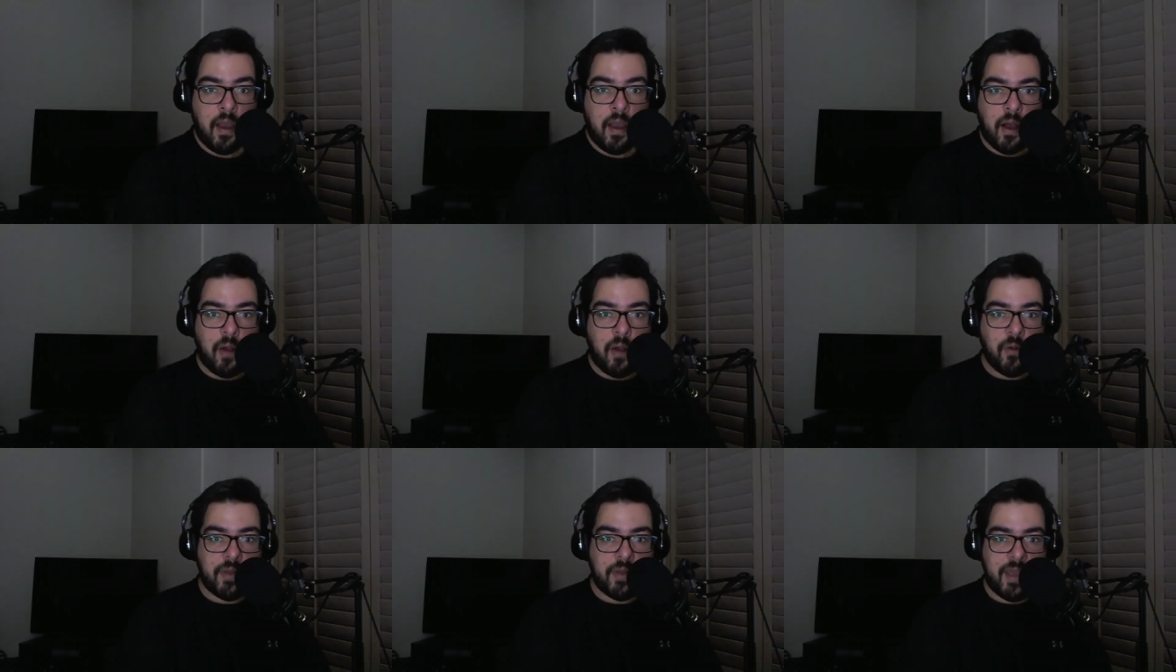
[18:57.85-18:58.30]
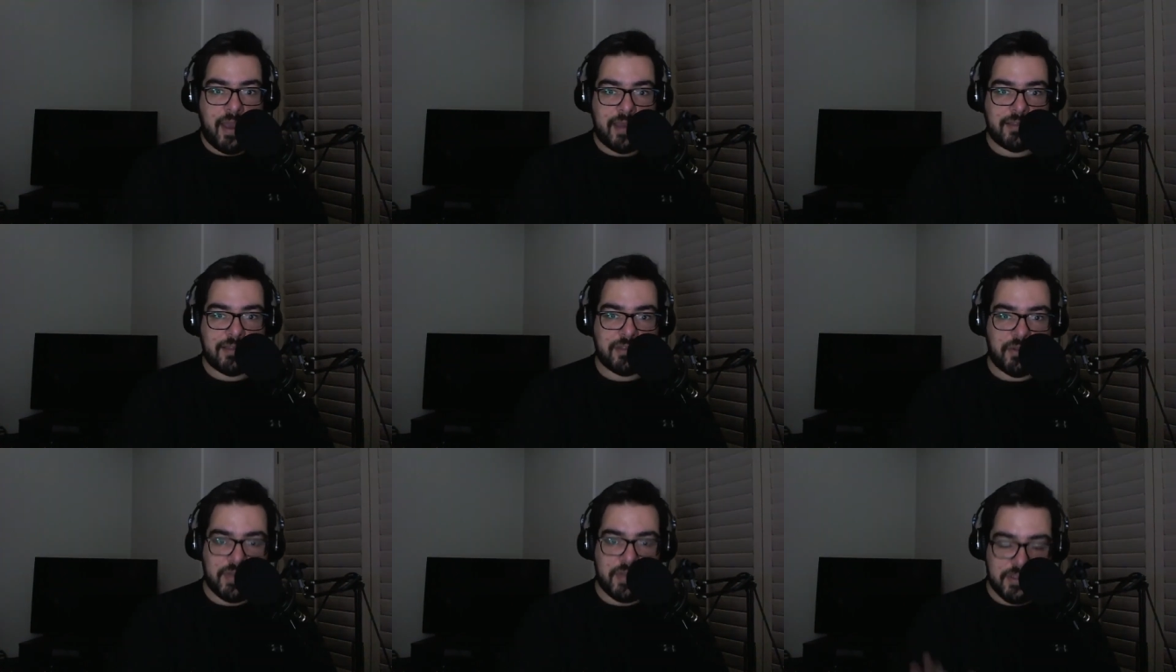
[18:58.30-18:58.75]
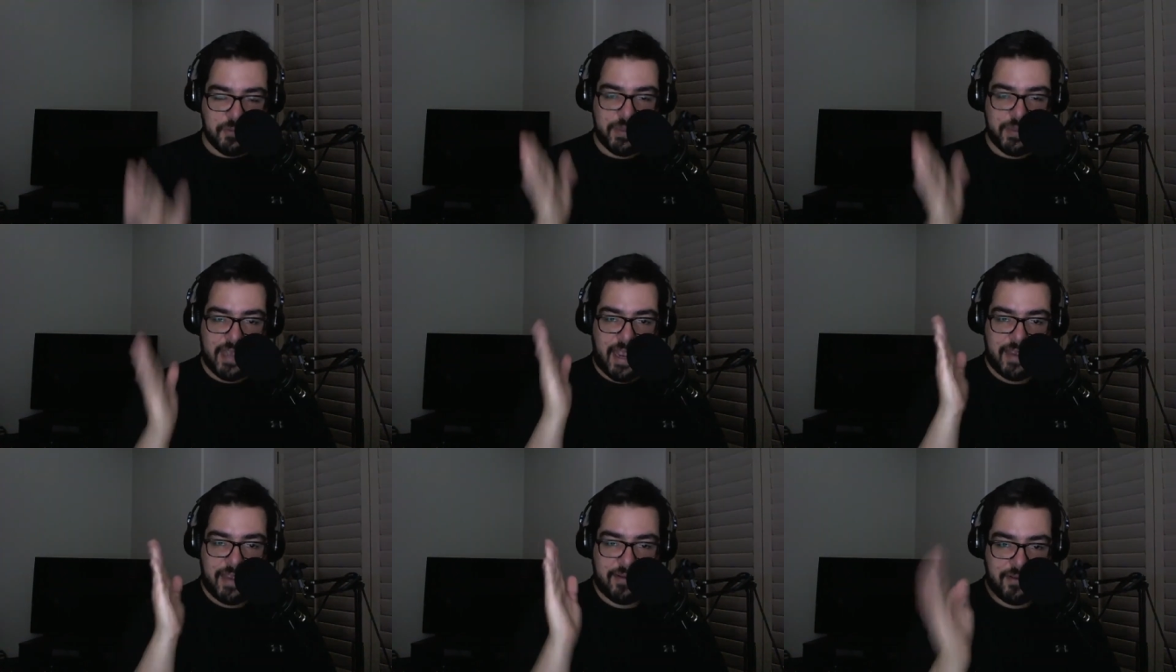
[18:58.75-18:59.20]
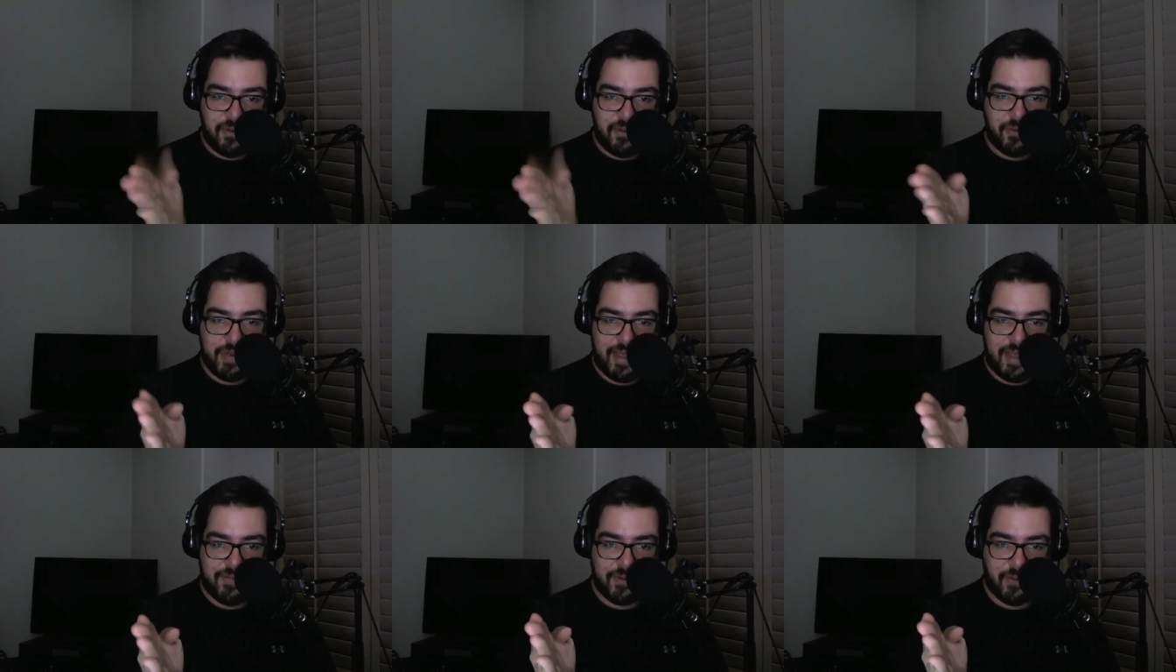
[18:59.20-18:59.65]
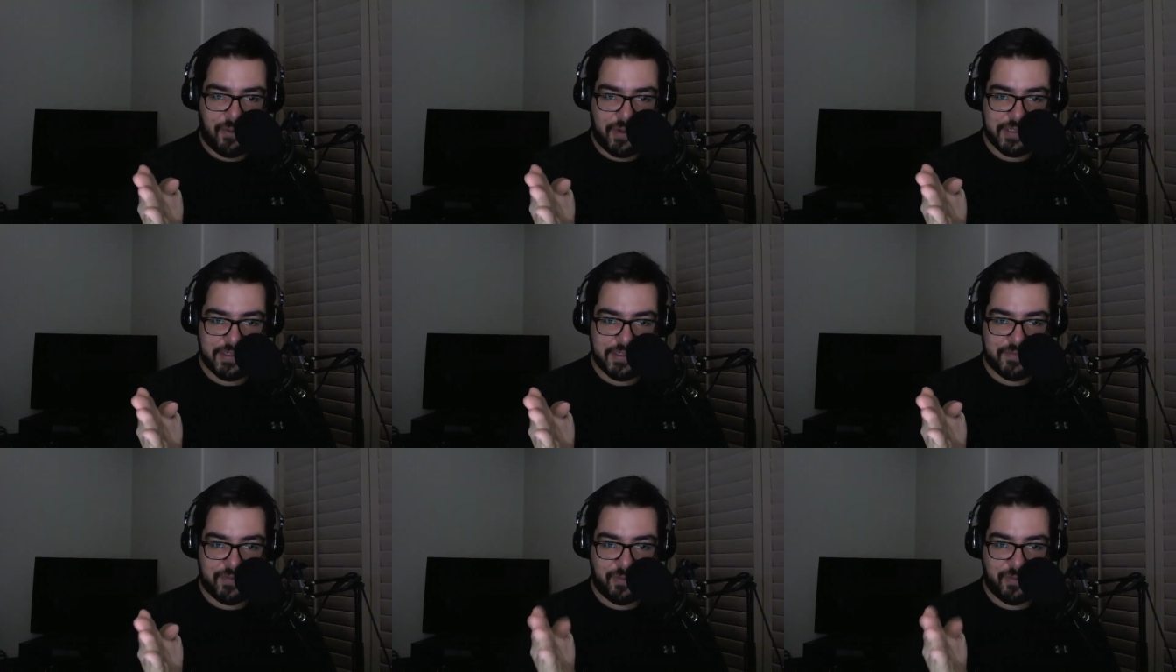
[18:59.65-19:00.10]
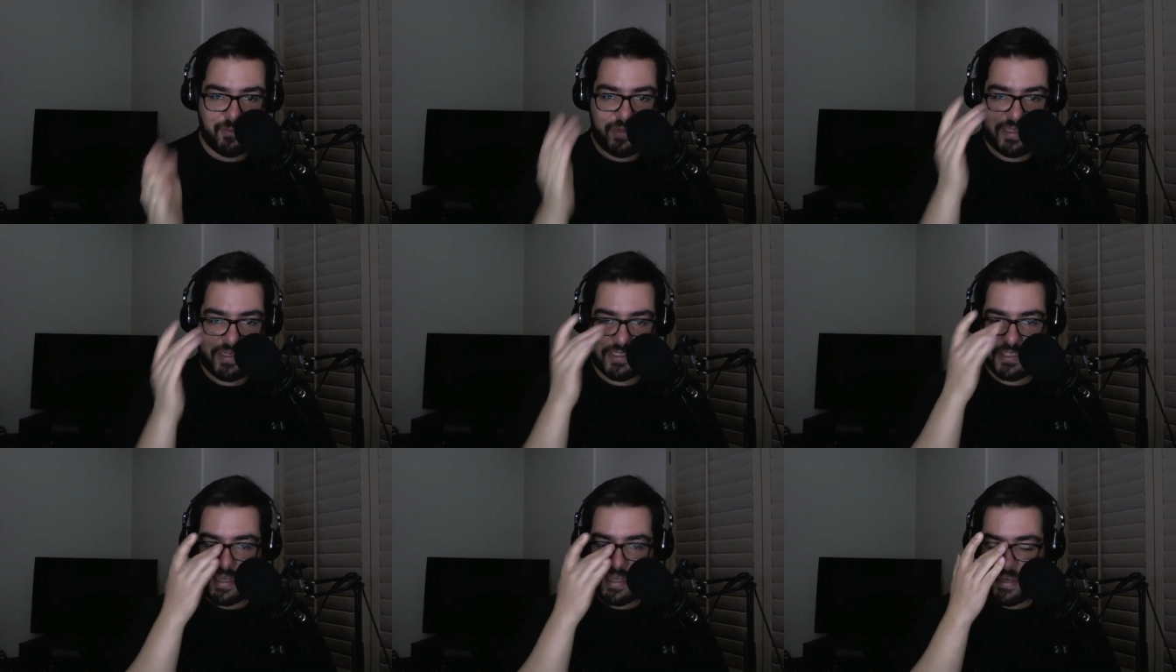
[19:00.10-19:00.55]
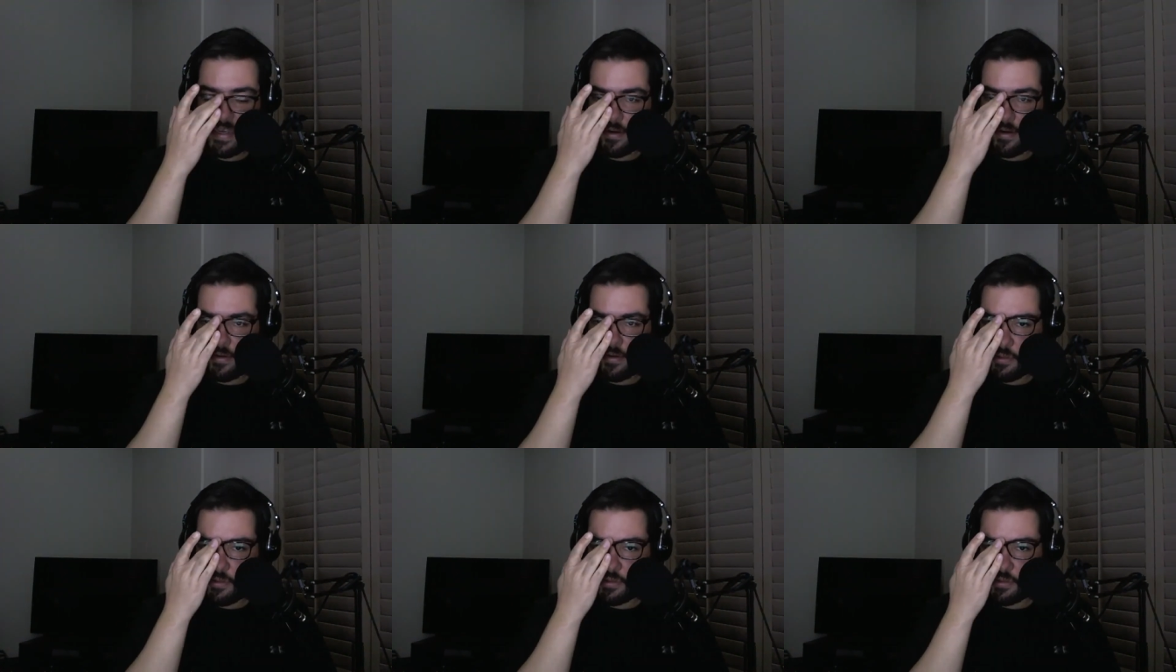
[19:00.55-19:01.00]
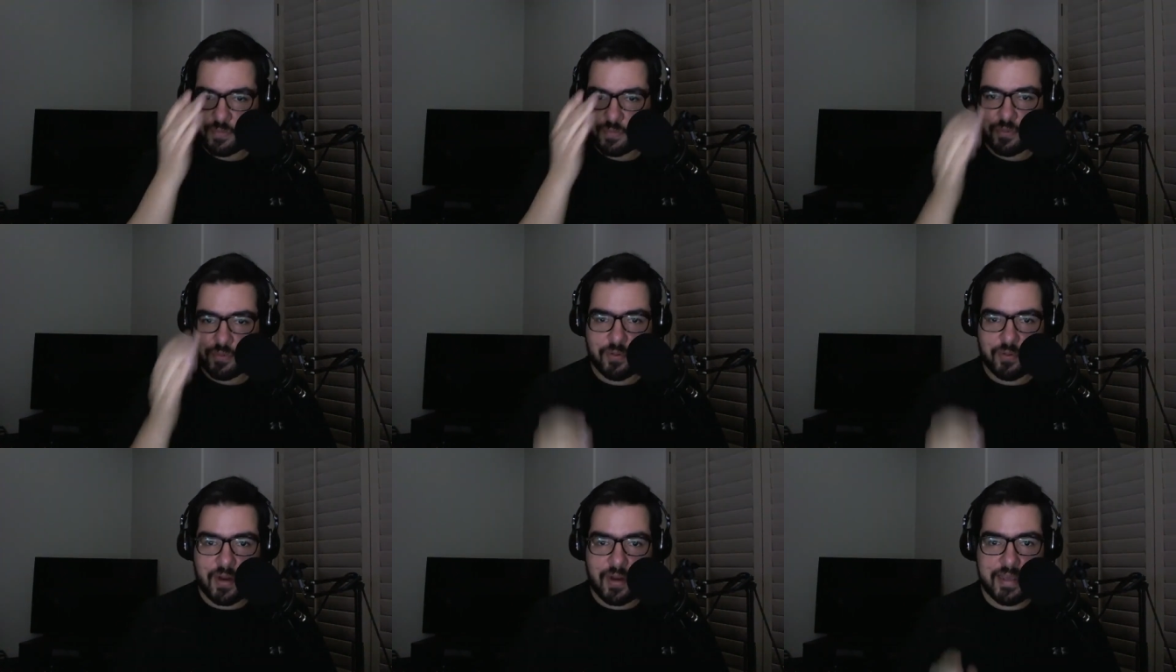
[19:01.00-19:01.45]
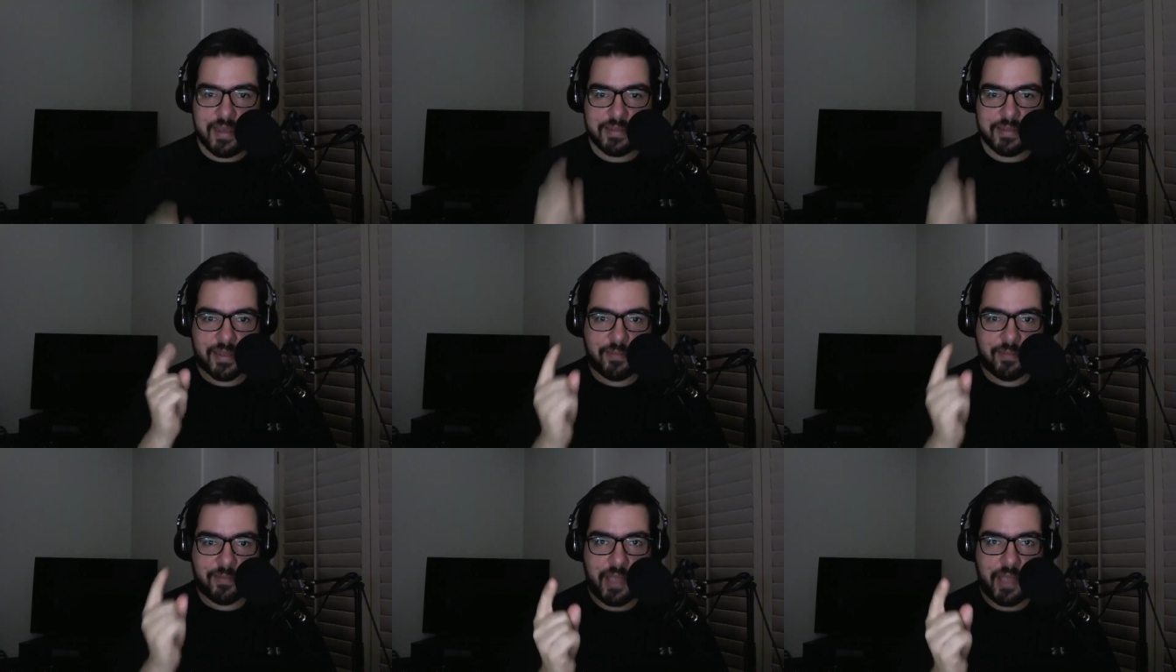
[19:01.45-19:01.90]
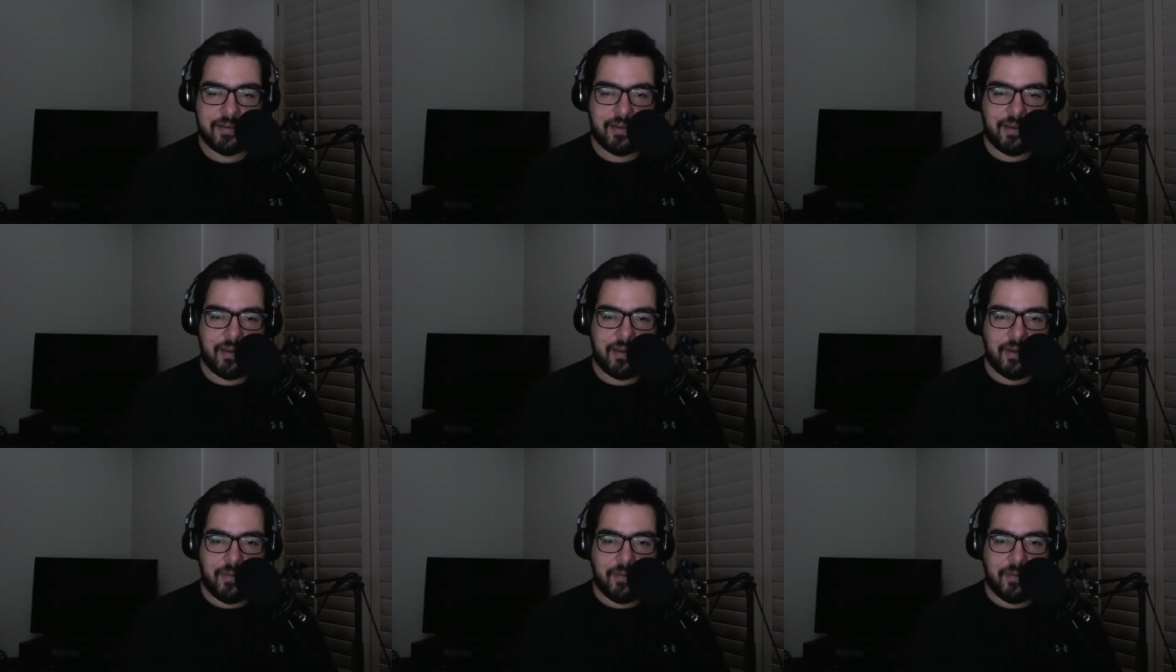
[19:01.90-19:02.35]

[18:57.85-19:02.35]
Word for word: Okay, so this week I don't have a question from WeChat. Are you surprised? I'm not. But